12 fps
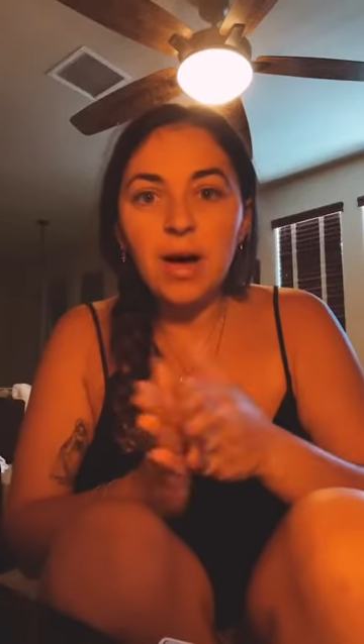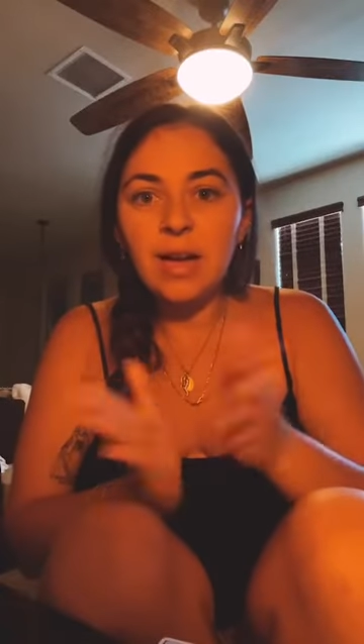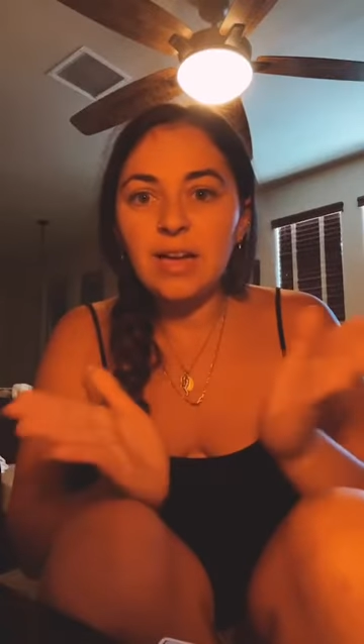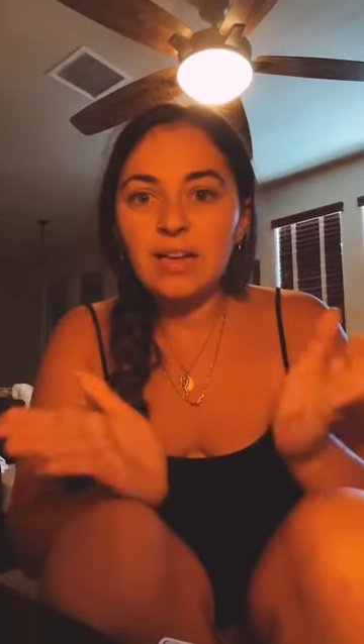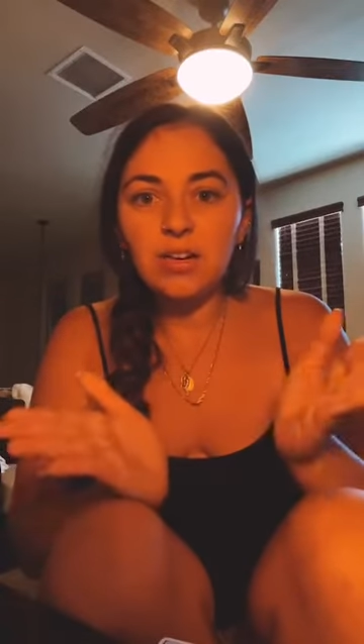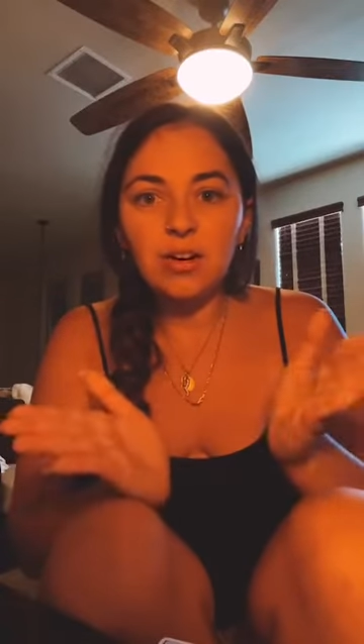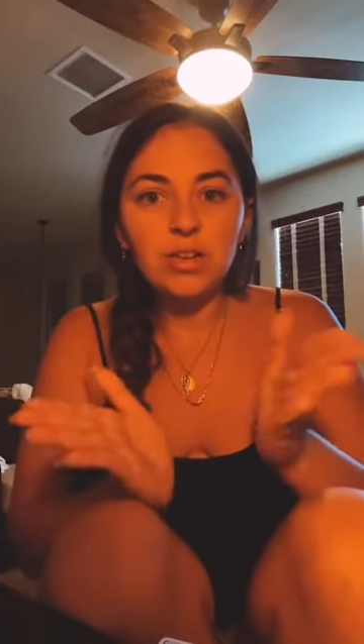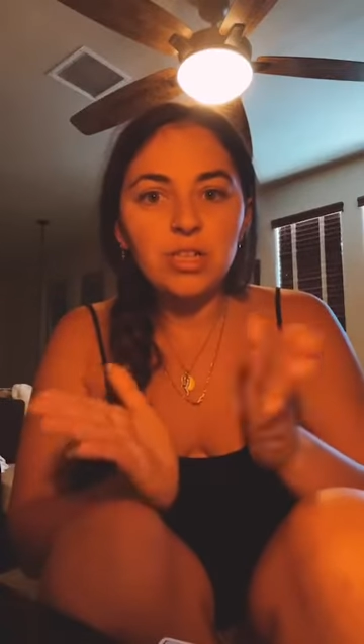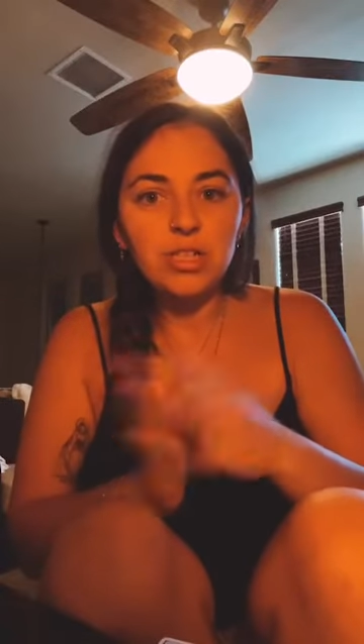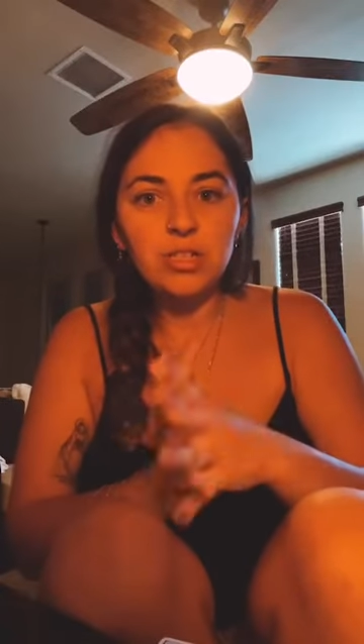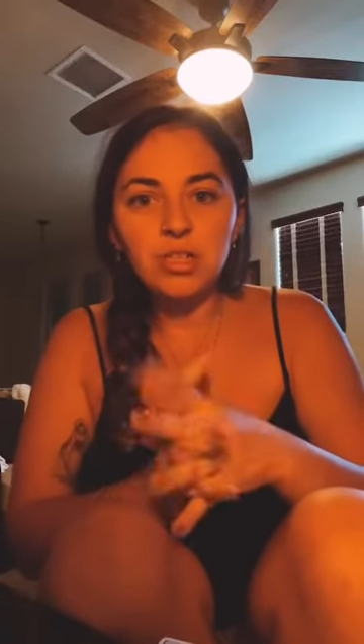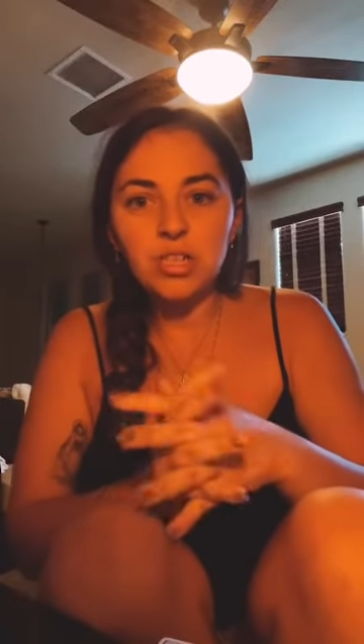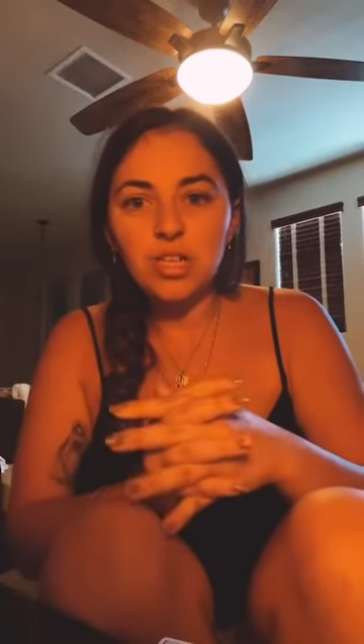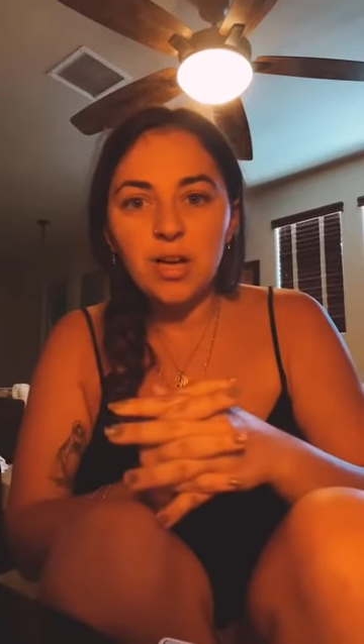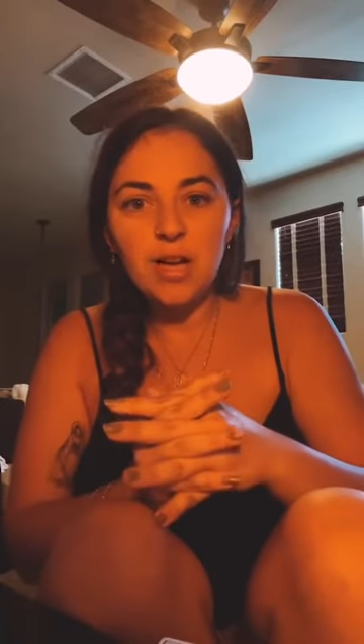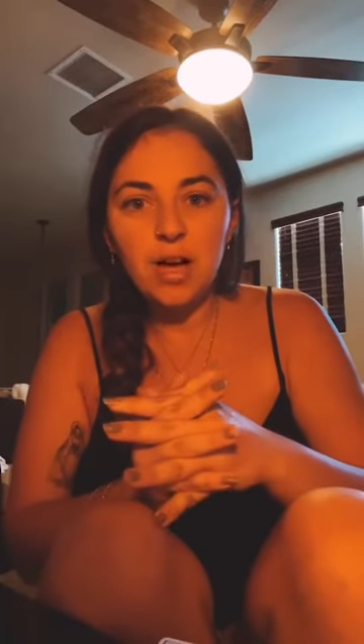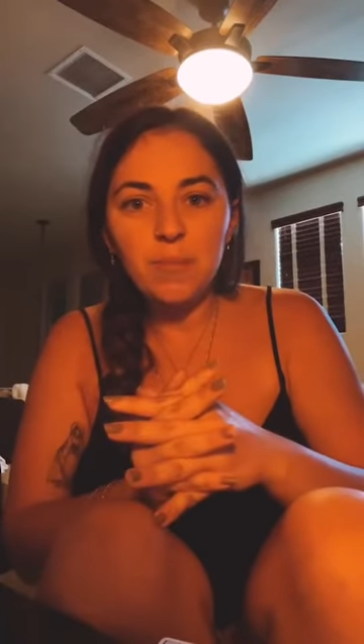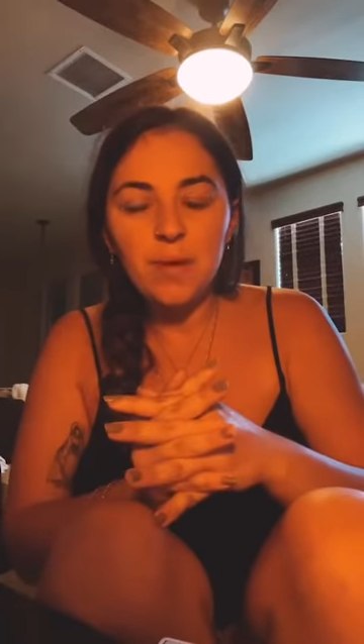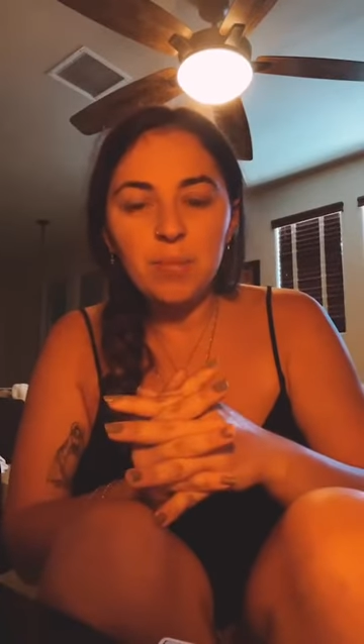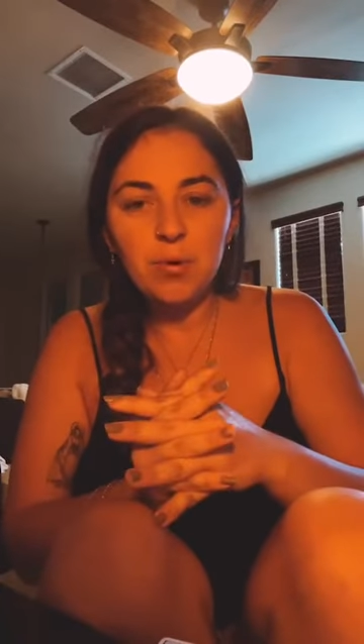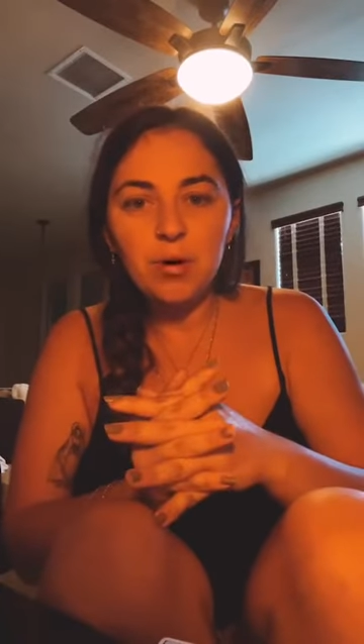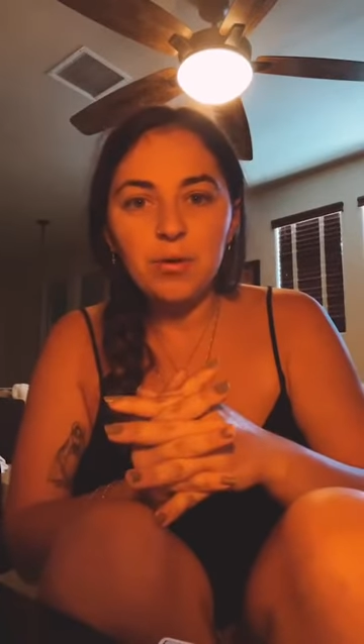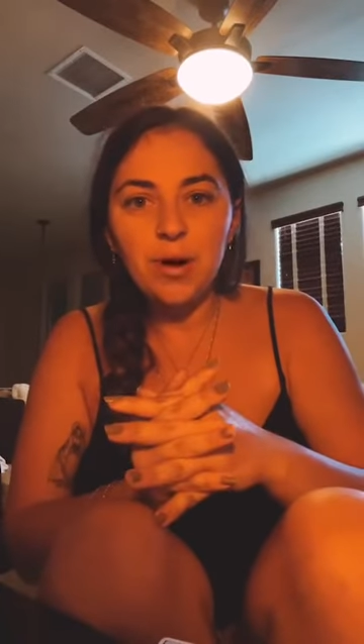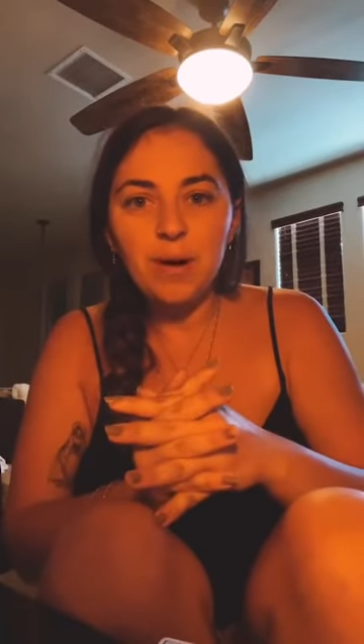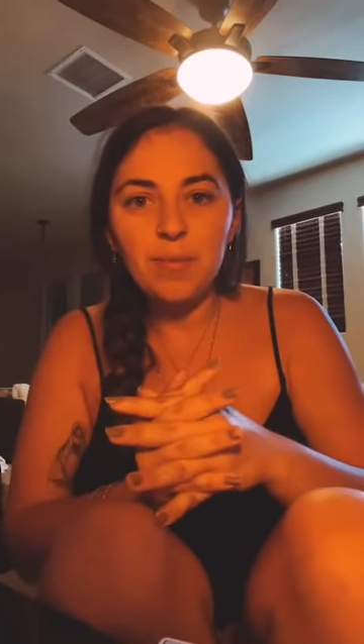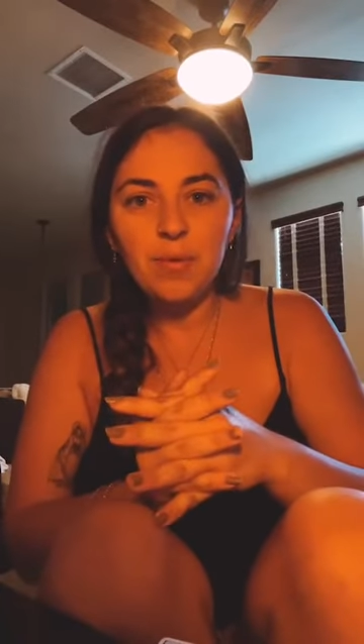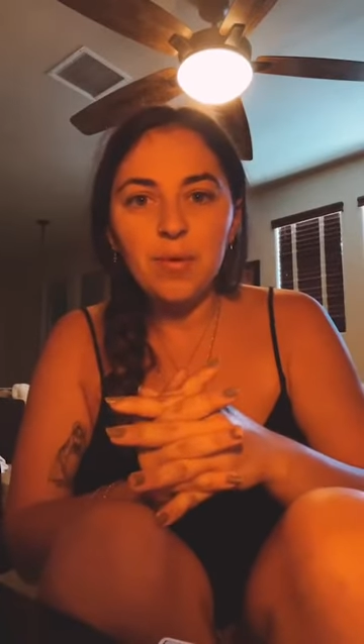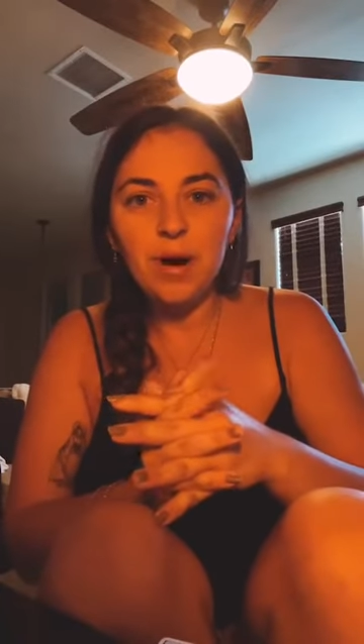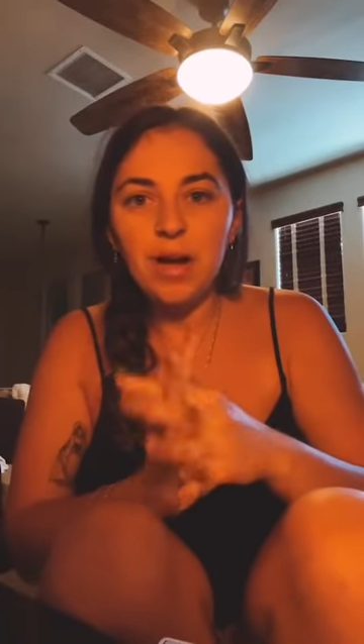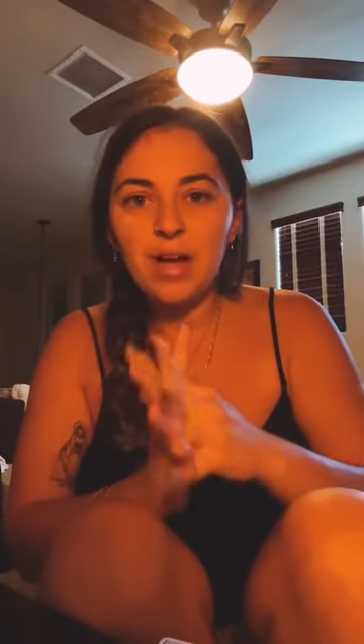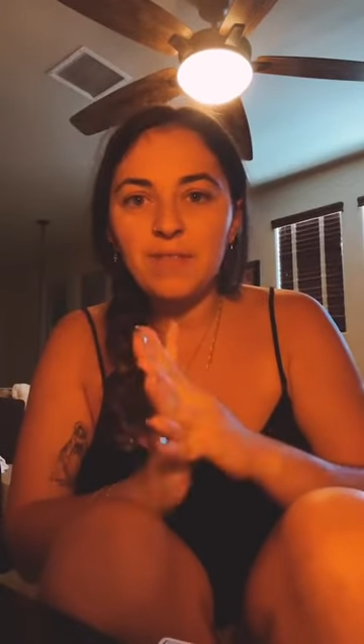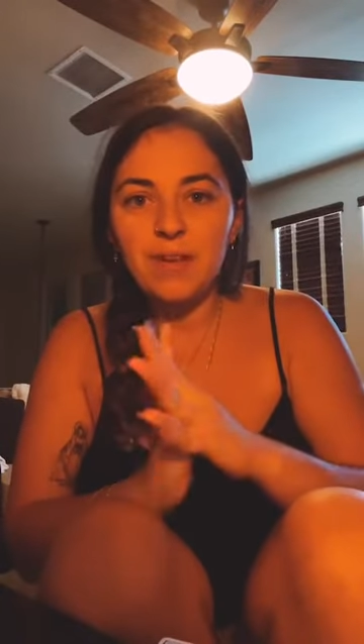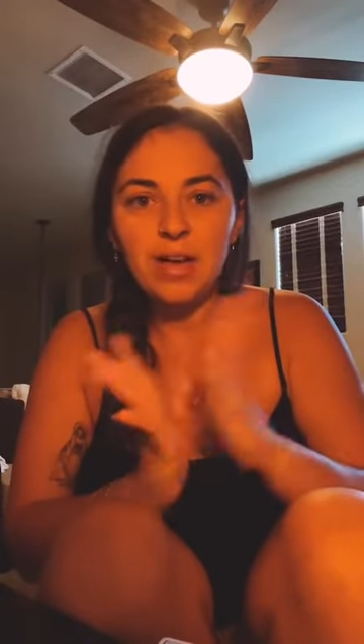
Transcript: I encourage you to check out my program, Thrive.